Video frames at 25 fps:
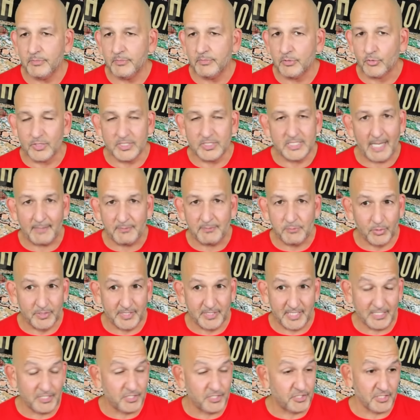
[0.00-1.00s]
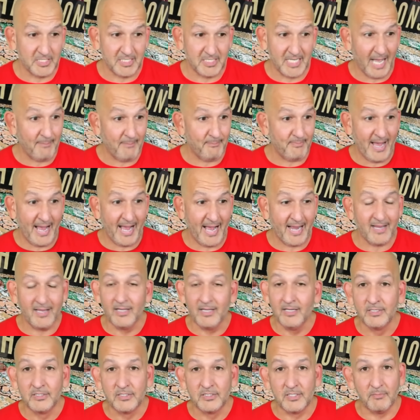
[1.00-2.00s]
Porzingis just got
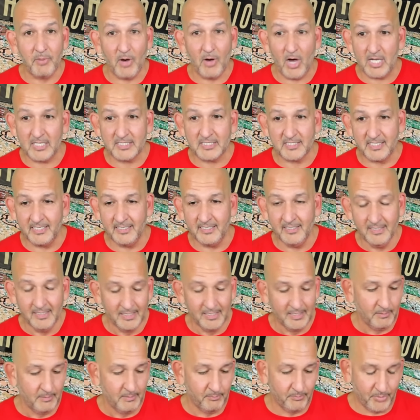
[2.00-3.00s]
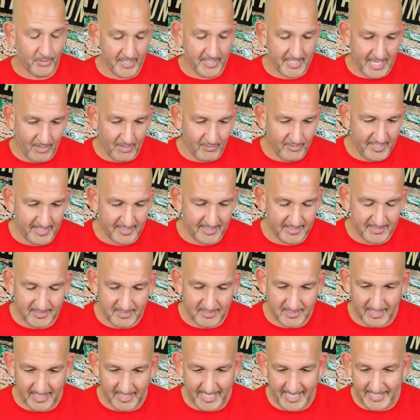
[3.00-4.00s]
back to Boston, putting out
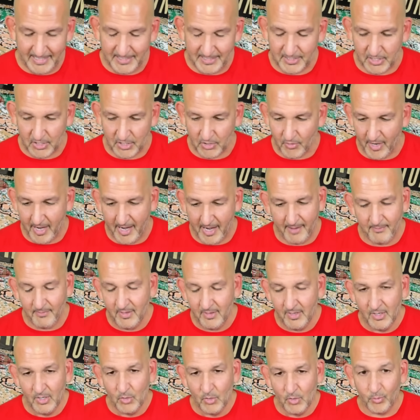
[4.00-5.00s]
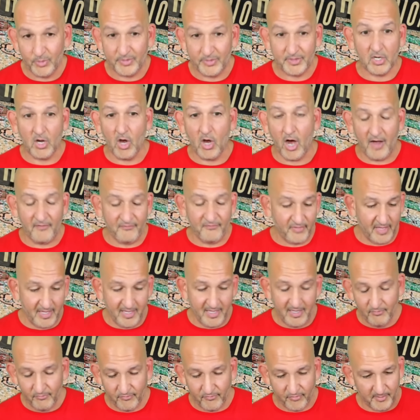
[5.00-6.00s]
his uh, Instagram with the
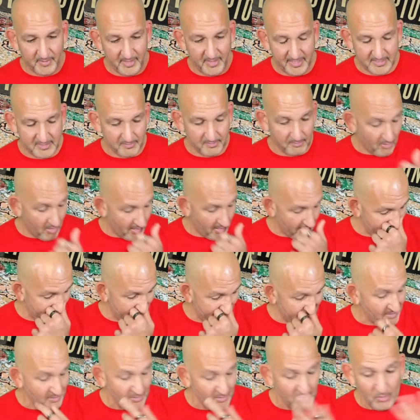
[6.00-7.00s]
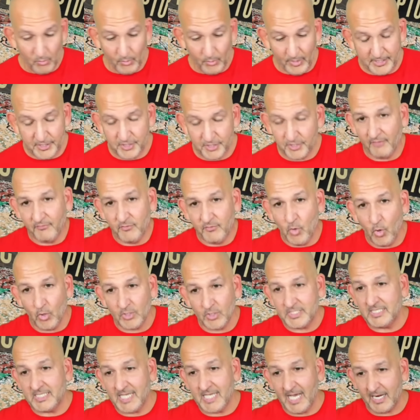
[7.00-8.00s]
coffee from his apartment. Which, of
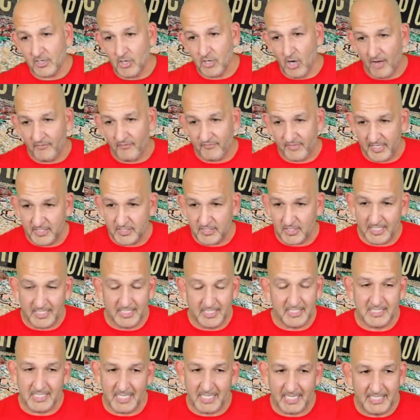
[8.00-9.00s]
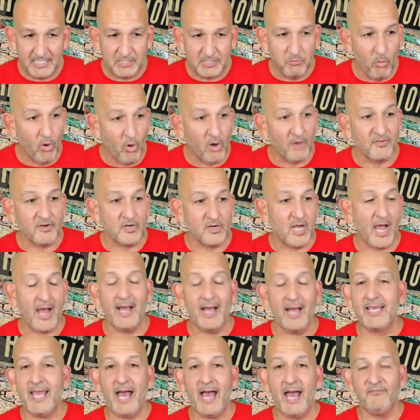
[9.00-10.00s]
course, he's got a coffee. He's he's he's more of a, ca
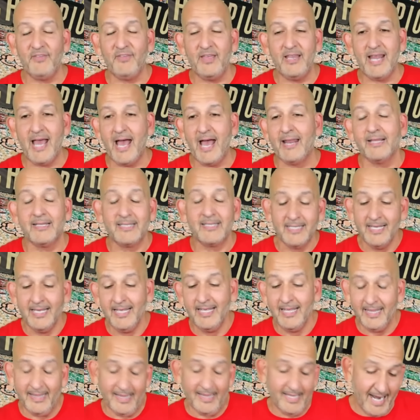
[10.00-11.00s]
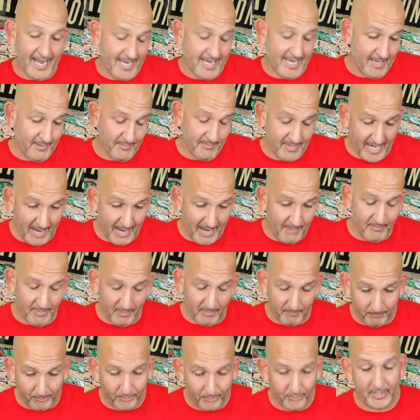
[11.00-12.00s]
a caffeine addict than I am, and I'm a
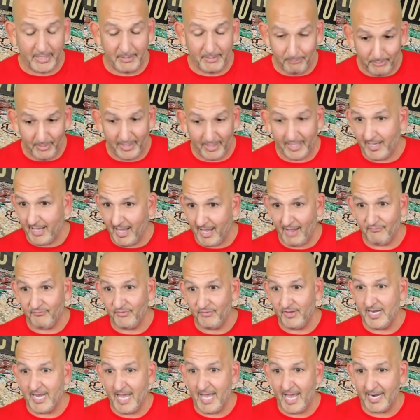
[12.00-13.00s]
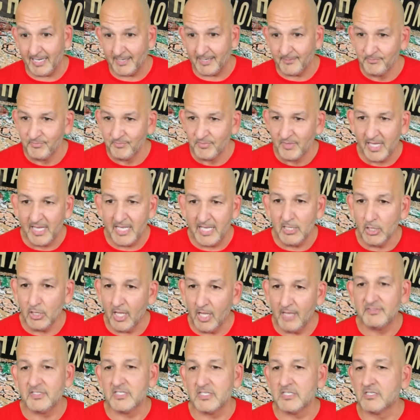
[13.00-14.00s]
pretty big caffeine addict. He
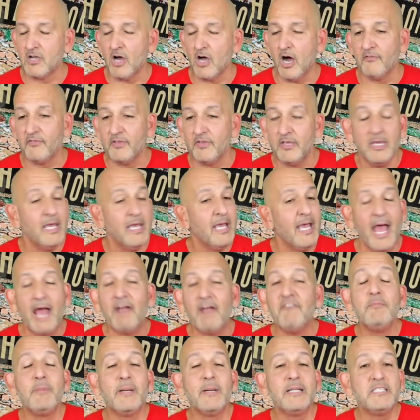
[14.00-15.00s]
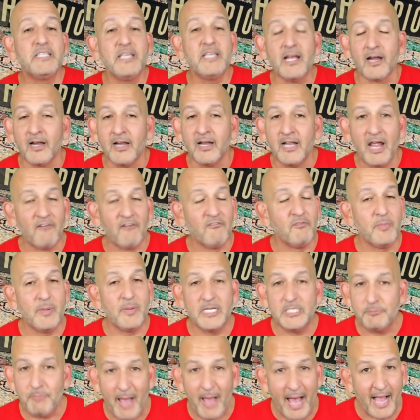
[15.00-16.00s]
loves his coffee everybody's here,
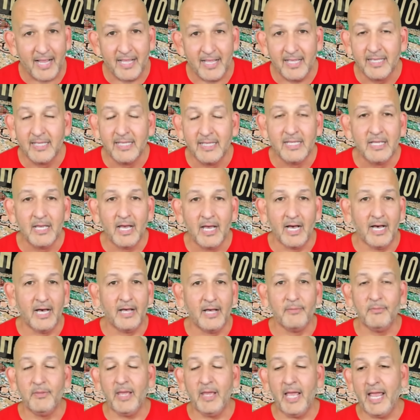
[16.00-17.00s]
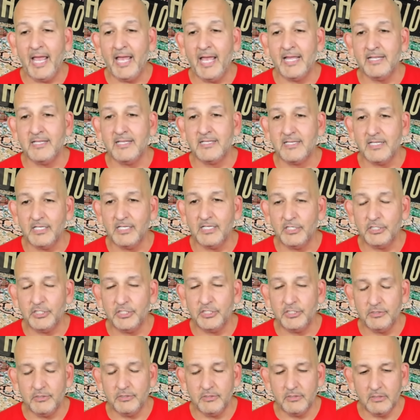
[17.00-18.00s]
everybody's back. Uh, and
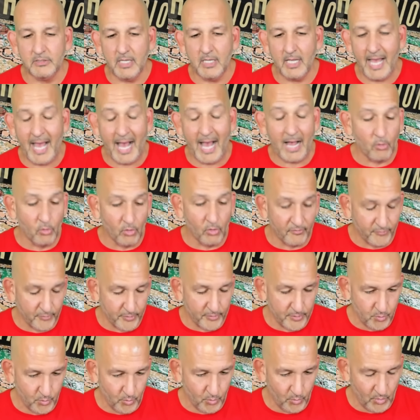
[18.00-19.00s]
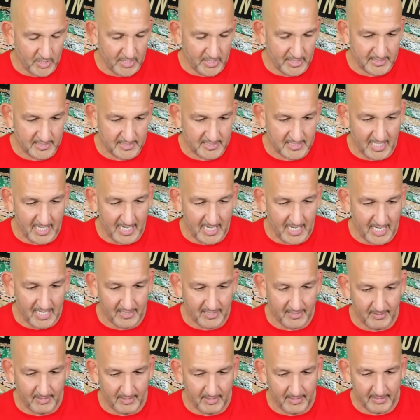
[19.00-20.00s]
Al Horford was uh,
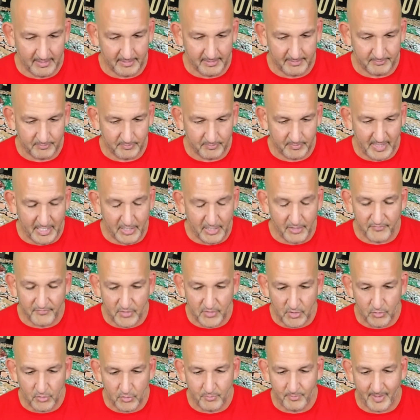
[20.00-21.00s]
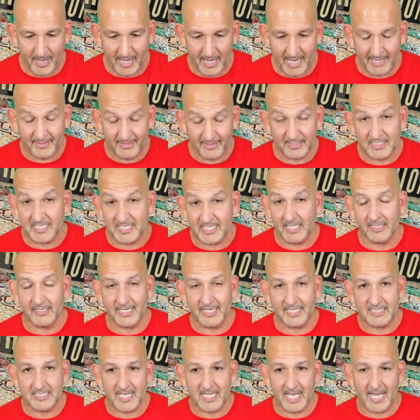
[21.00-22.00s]
uh, interviewed by the
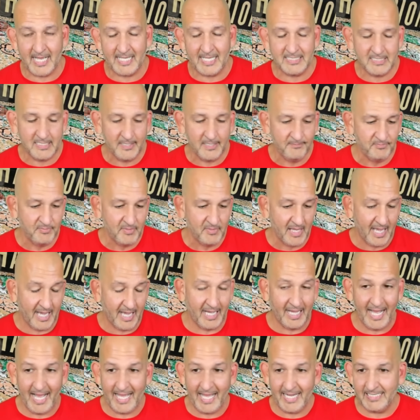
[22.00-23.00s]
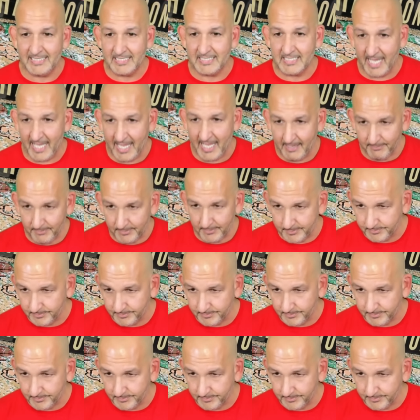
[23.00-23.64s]
CLNS guys uh, at his camp.